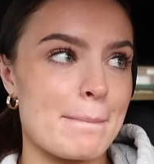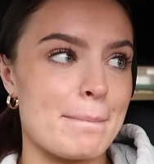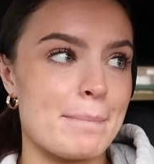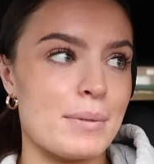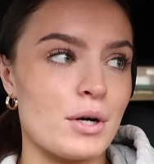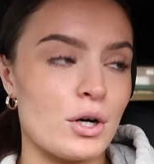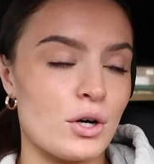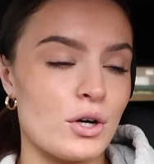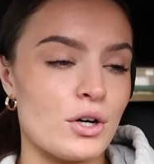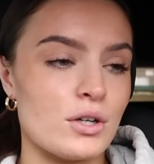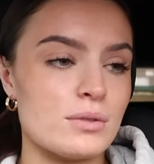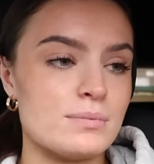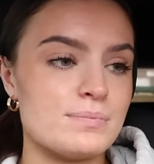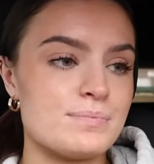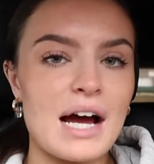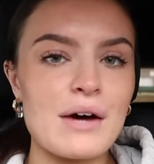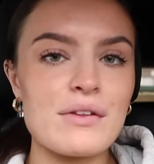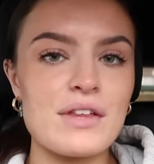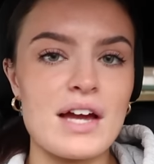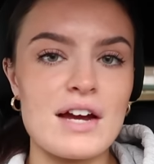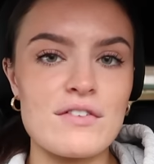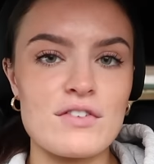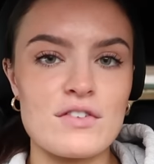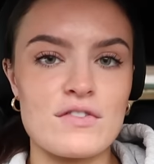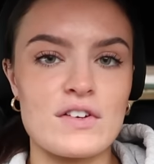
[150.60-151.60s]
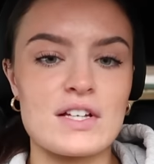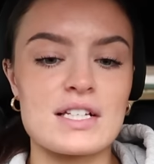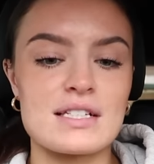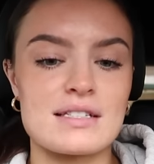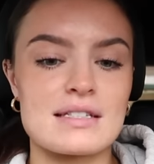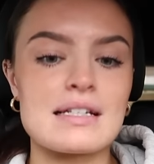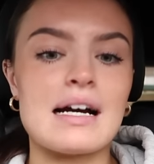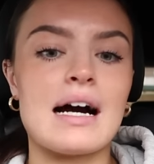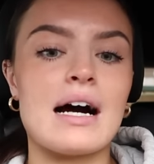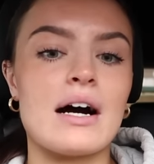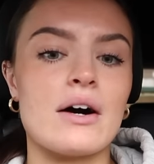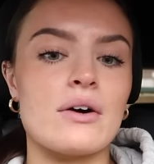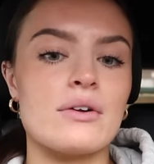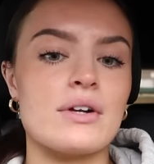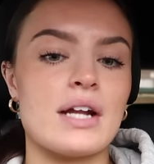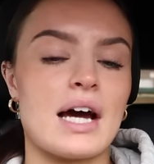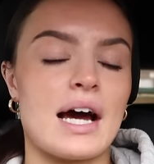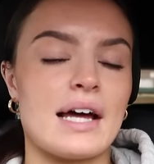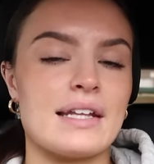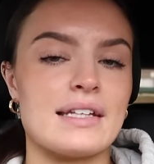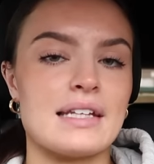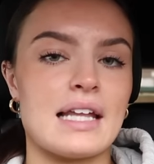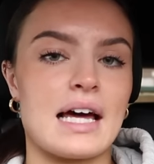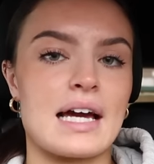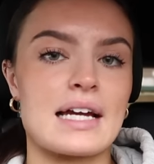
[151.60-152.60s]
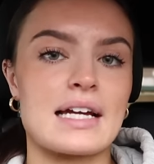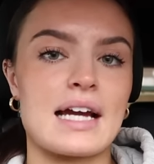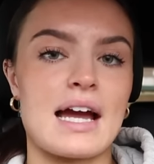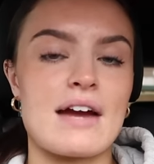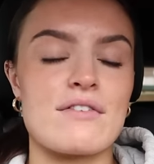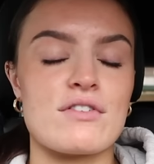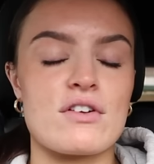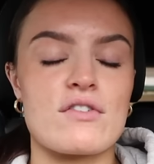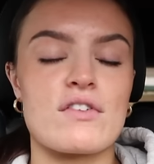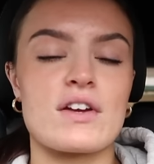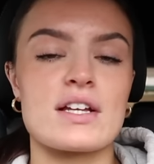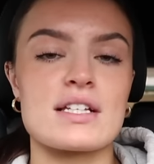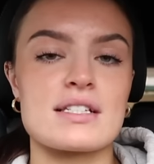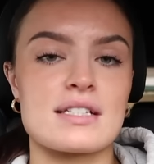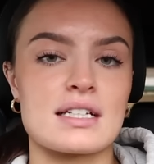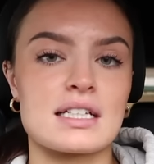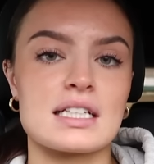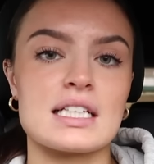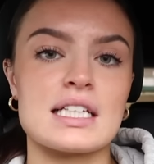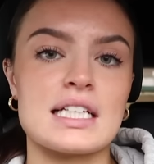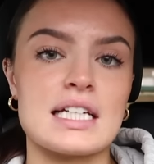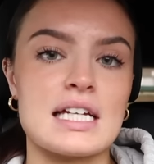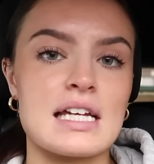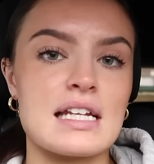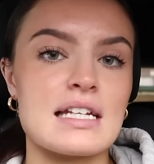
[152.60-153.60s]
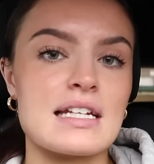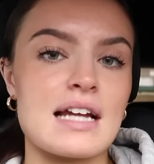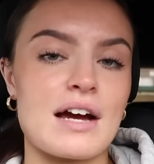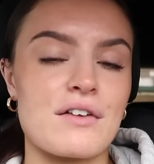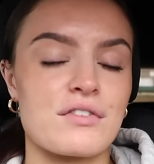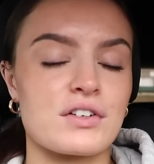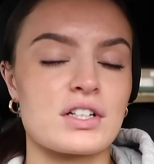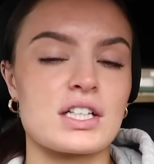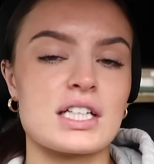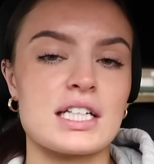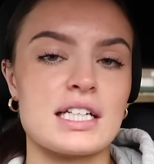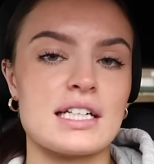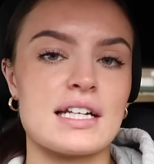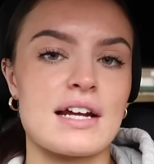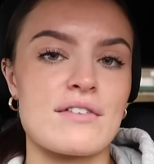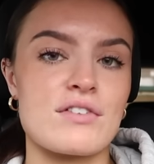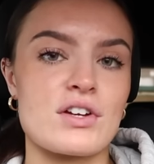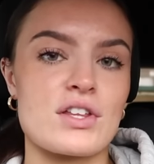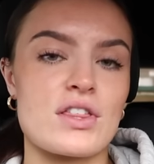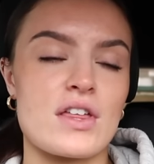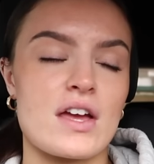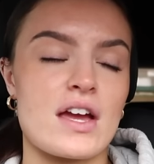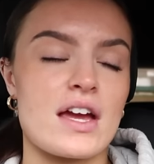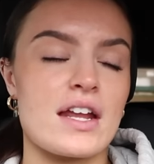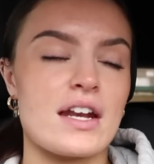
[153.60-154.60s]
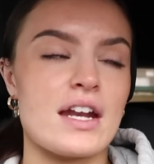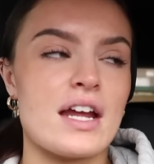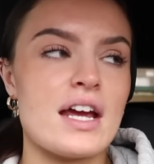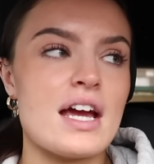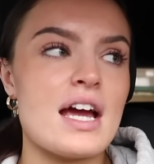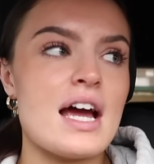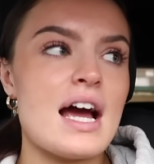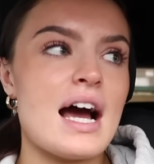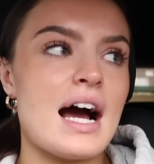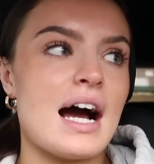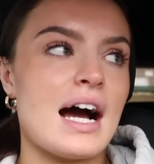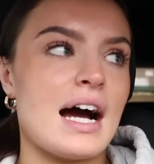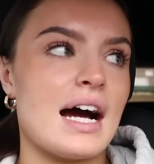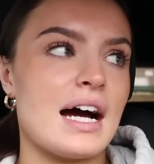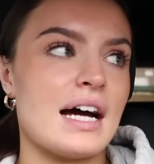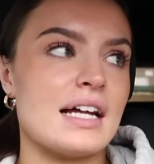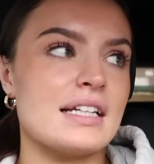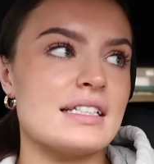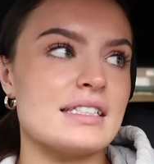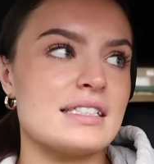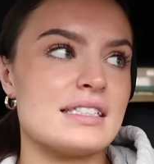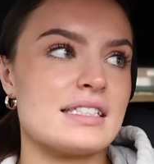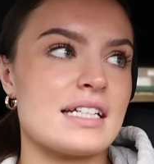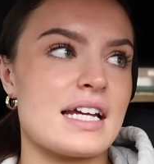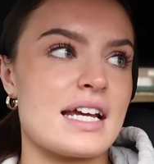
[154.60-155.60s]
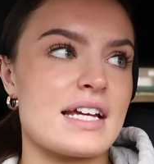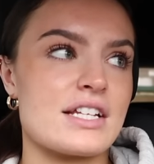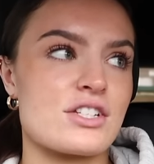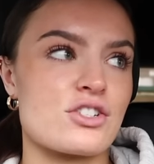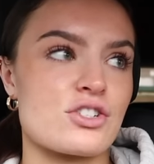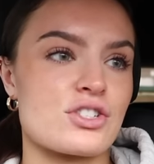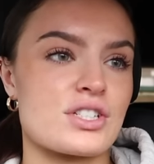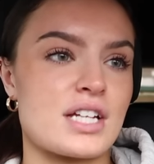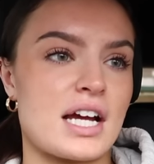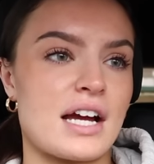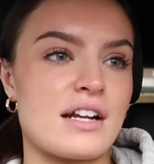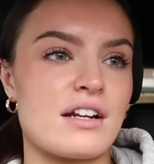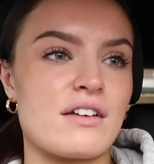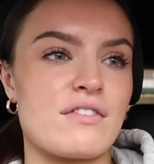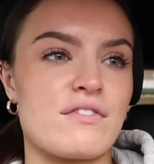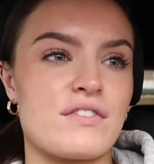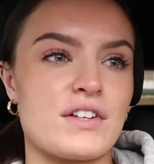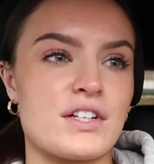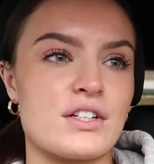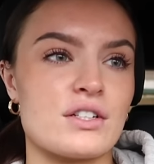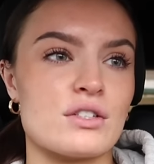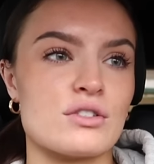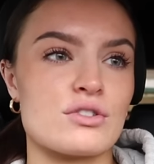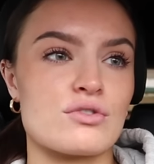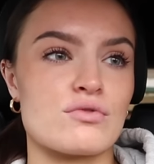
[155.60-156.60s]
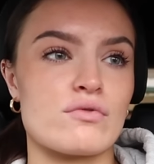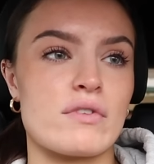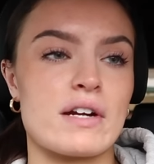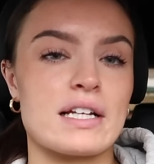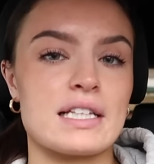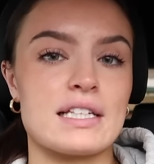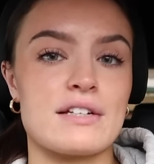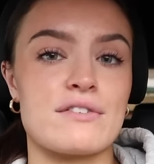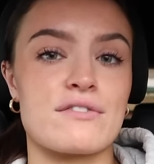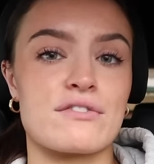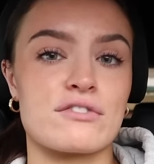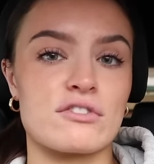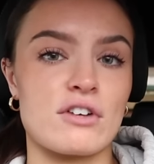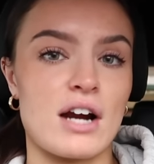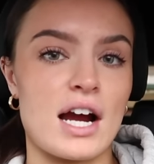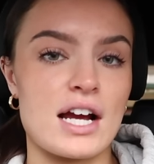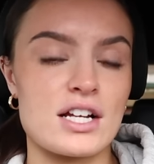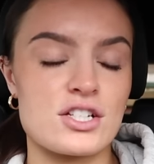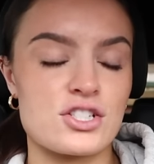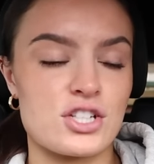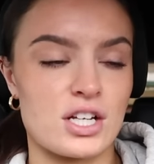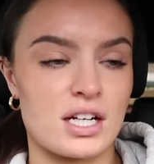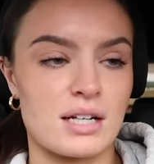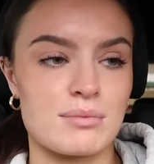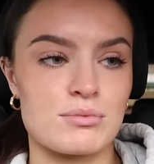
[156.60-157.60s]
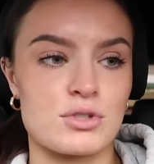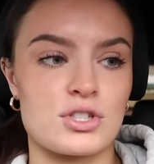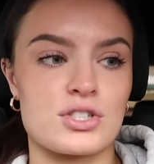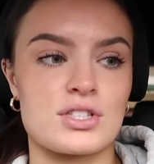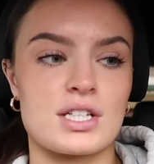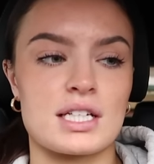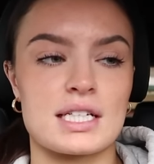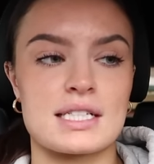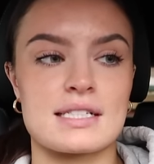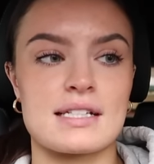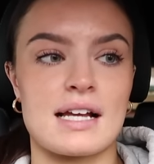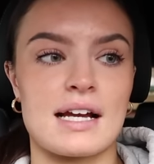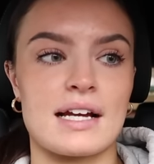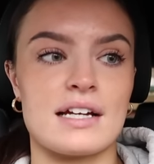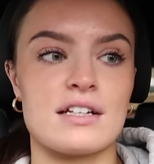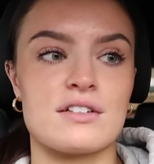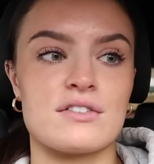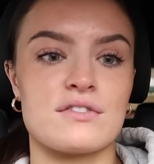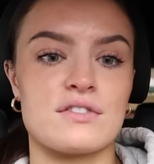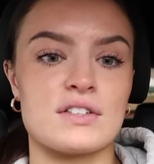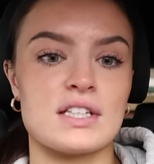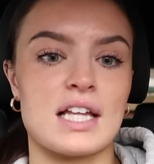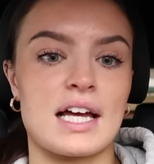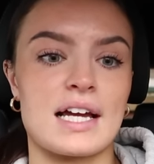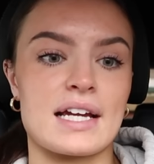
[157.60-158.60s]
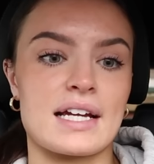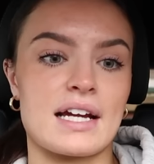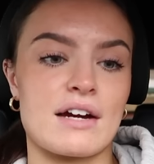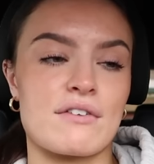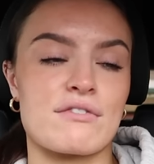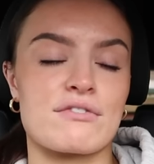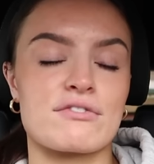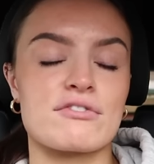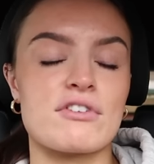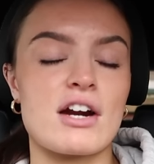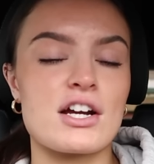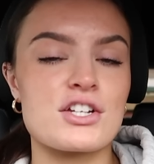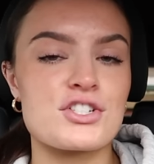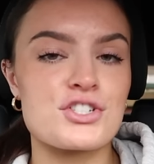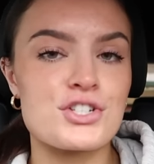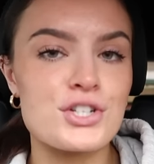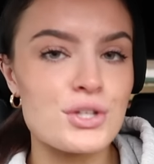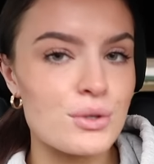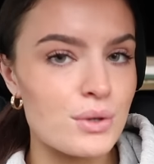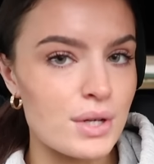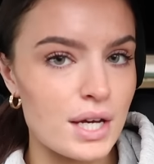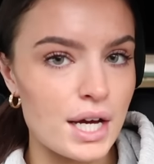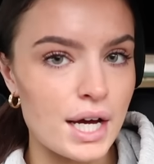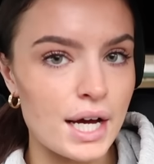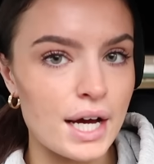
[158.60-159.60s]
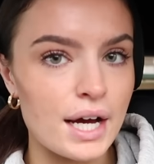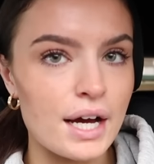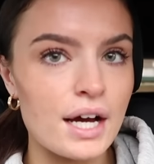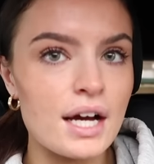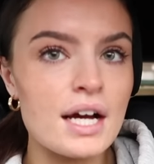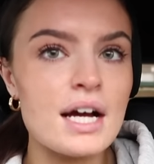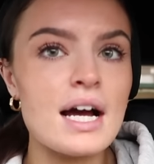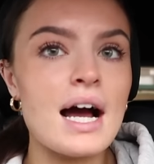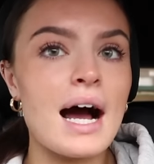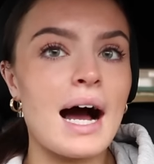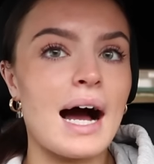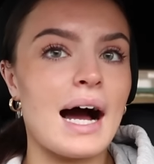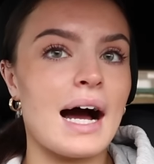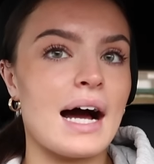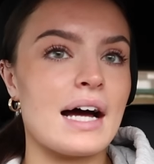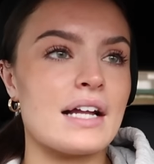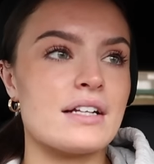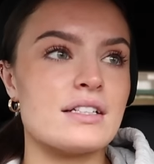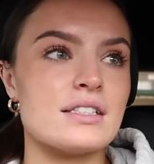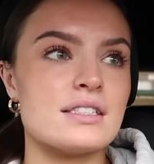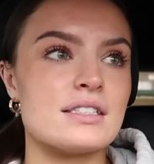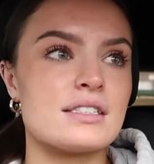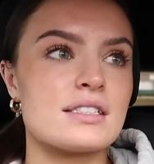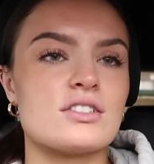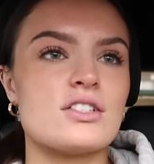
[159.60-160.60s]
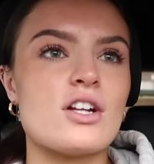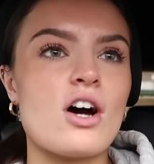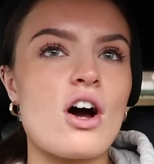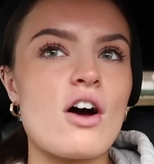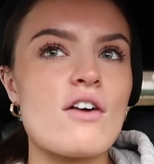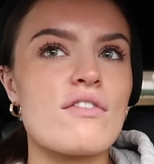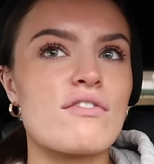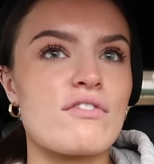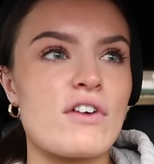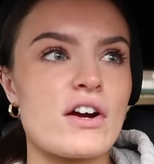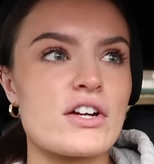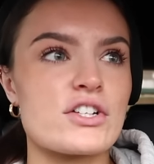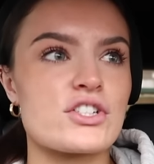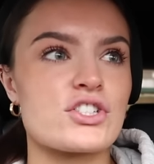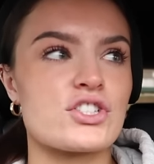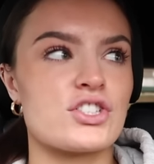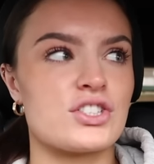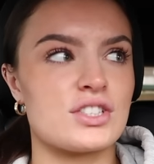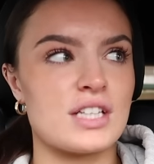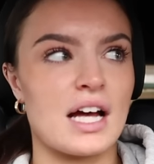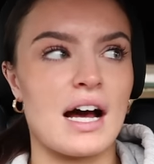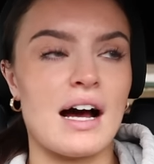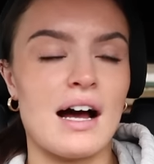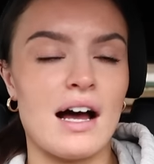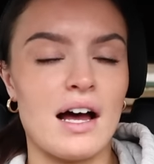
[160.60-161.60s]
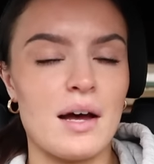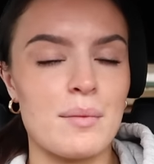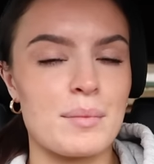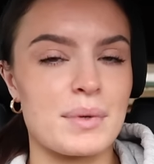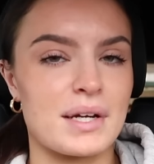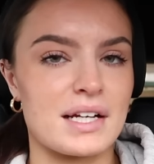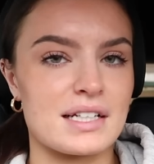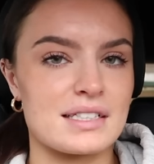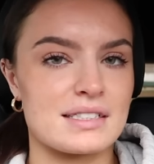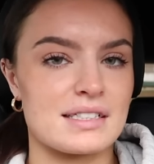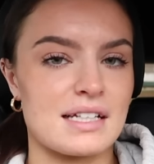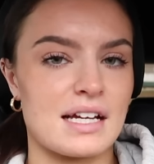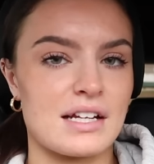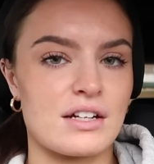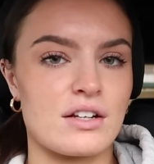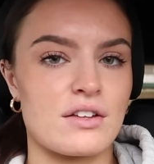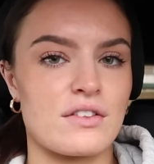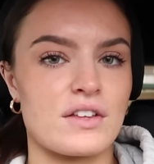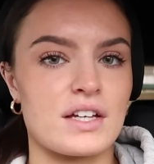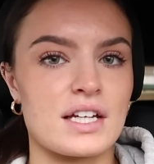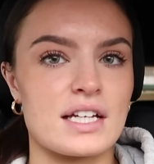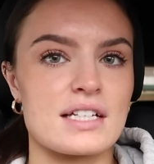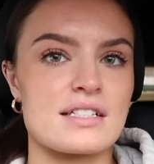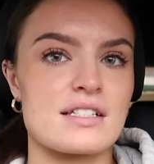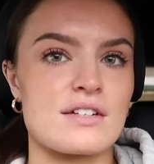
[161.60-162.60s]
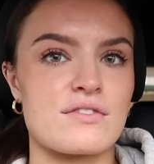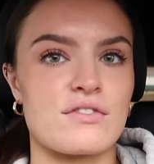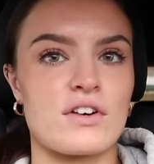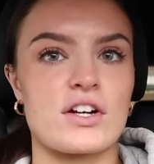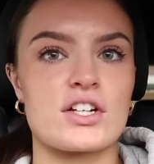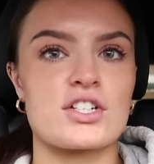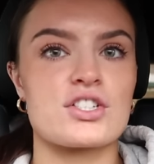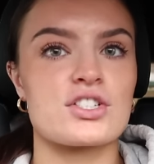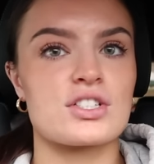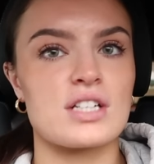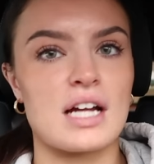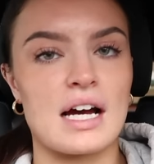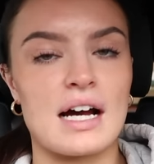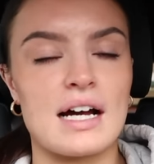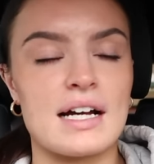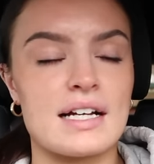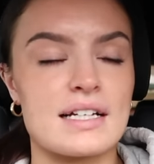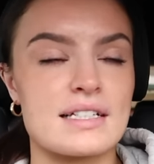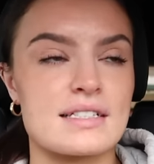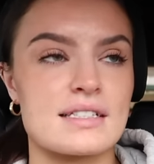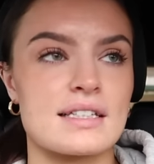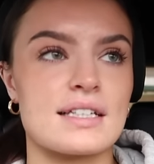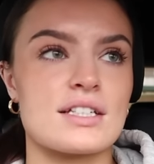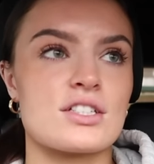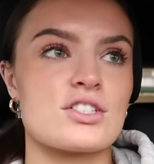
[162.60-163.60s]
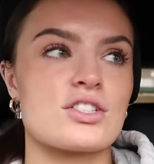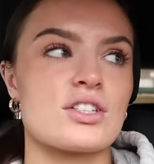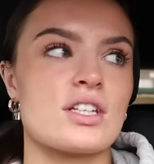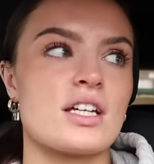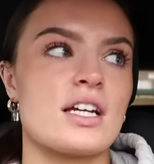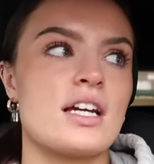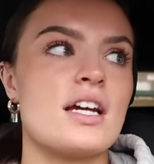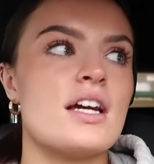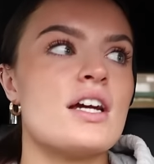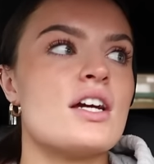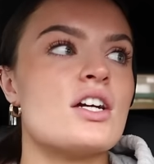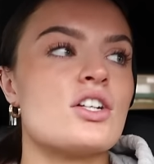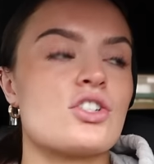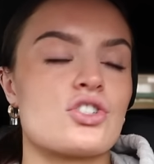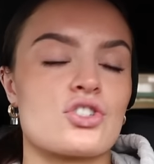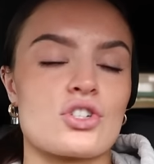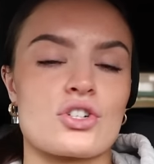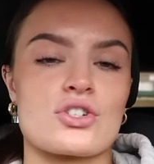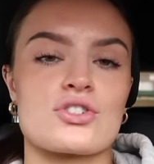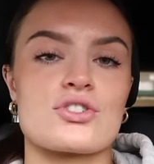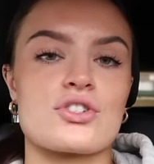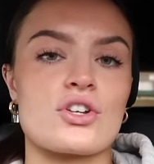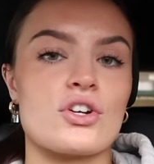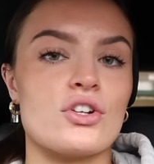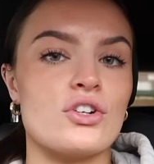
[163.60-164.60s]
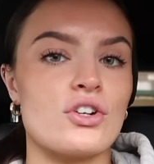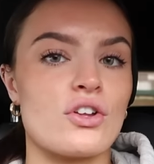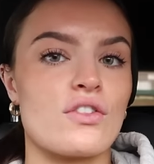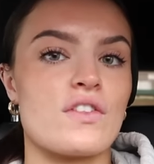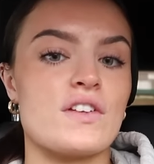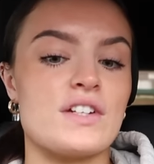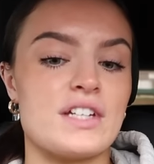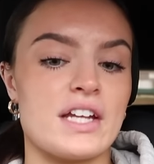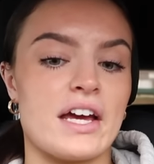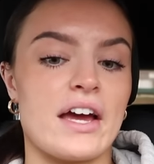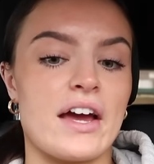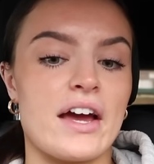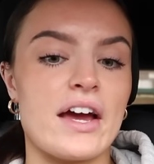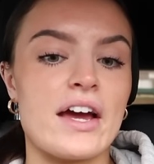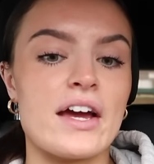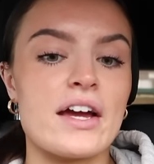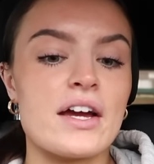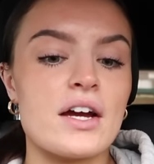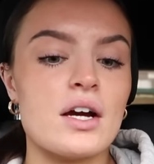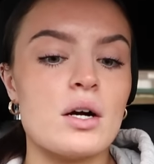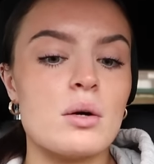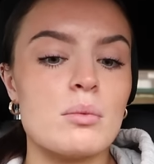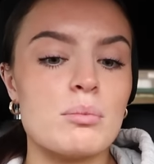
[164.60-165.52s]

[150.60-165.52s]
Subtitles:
But now that everything's down and like everything's cleaned, I've cleaned everything and it just kind of feels really fresh, and I'm just excited for like a fresh new year and not a fresh start, because I don't think it's a fresh start, it's literally just another day.